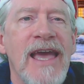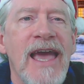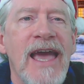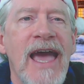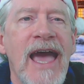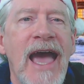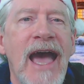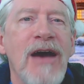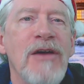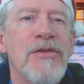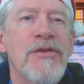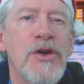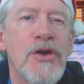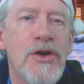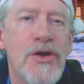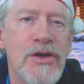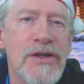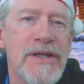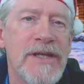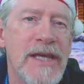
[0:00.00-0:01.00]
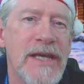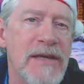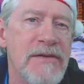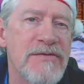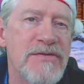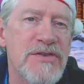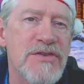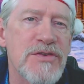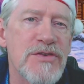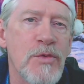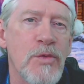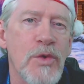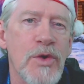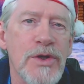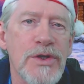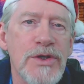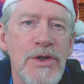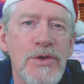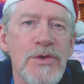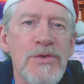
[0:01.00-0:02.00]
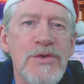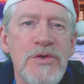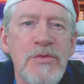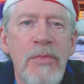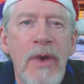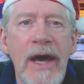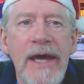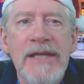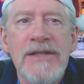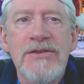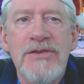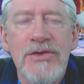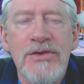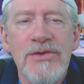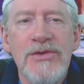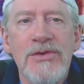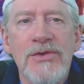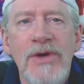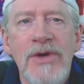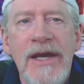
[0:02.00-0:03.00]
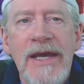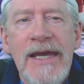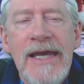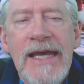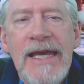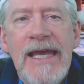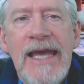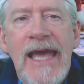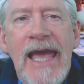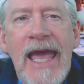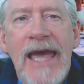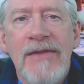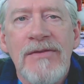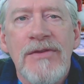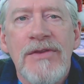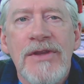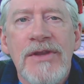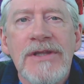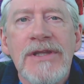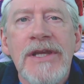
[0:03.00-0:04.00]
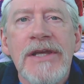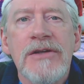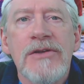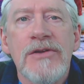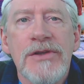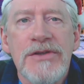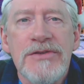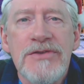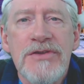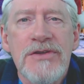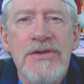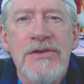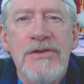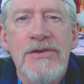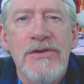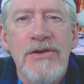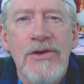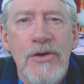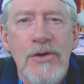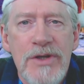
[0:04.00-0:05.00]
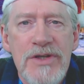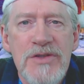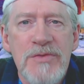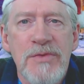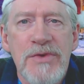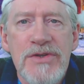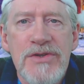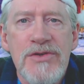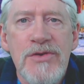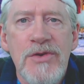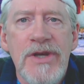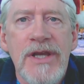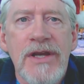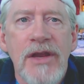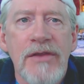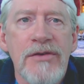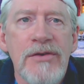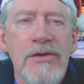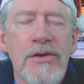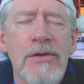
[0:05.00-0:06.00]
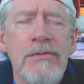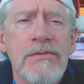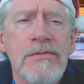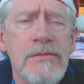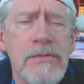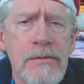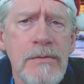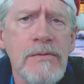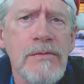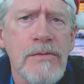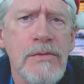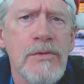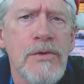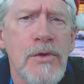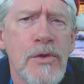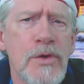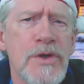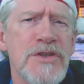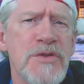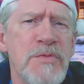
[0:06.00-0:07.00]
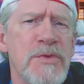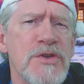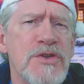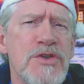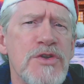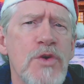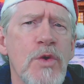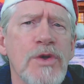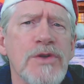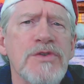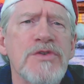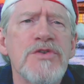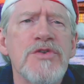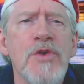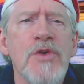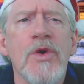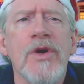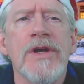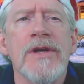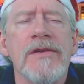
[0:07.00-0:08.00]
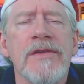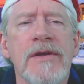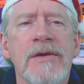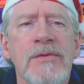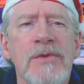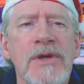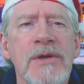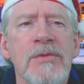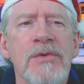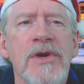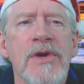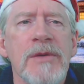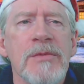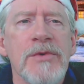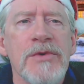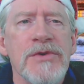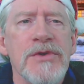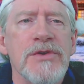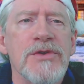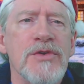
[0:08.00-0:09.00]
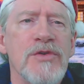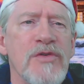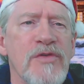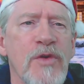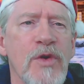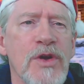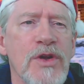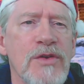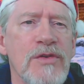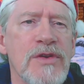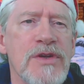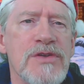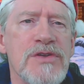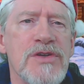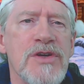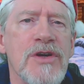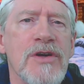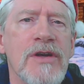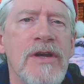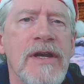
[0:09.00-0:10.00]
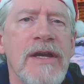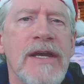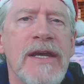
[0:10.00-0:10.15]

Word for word: How the Good Gifts Were Used by Two, and The Littlest Christmas Tree, another Christmas short story that we were able to do for you this year.